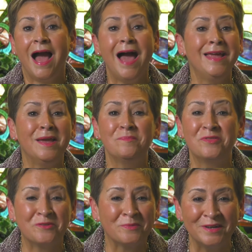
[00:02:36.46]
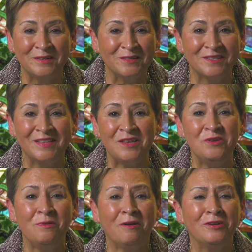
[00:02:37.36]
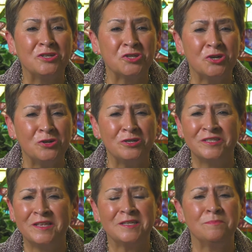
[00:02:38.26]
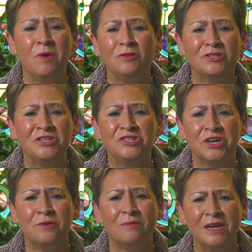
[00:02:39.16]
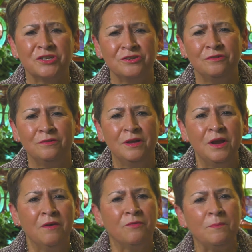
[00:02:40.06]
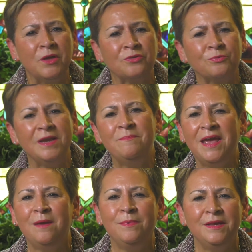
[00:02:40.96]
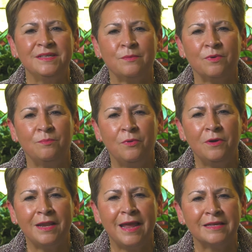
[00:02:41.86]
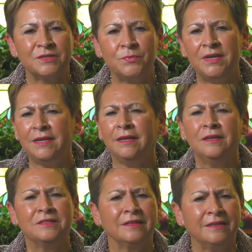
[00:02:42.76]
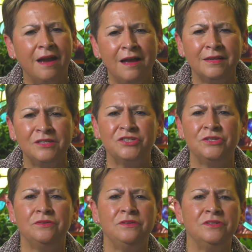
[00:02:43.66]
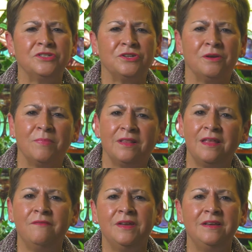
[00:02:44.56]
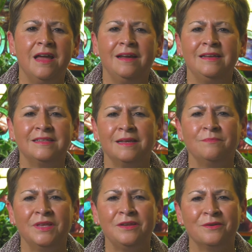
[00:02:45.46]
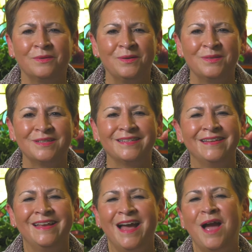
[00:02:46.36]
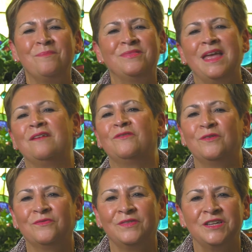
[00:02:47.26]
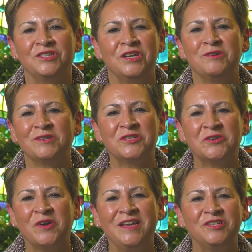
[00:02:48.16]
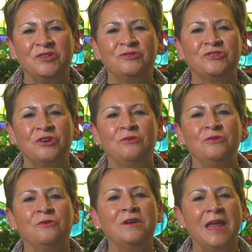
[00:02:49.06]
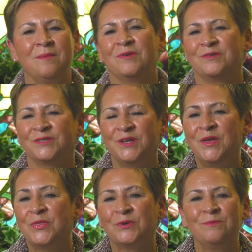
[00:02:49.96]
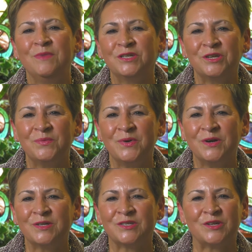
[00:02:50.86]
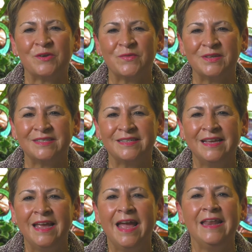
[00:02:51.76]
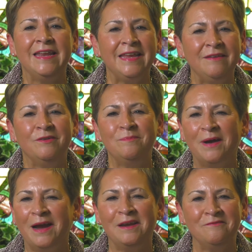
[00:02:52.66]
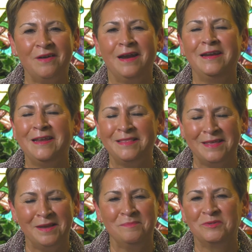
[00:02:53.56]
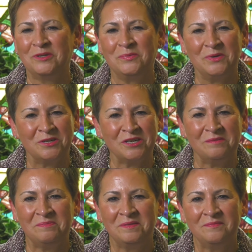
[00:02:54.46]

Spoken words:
I am thrilled that you are a church that is multi-generational, from the 3 babies that were born last week to college students to your beloved 90-something-year-olds. I'm thankful for the generous grace you show your neighbors through mission work, service, and even by inviting them to worship.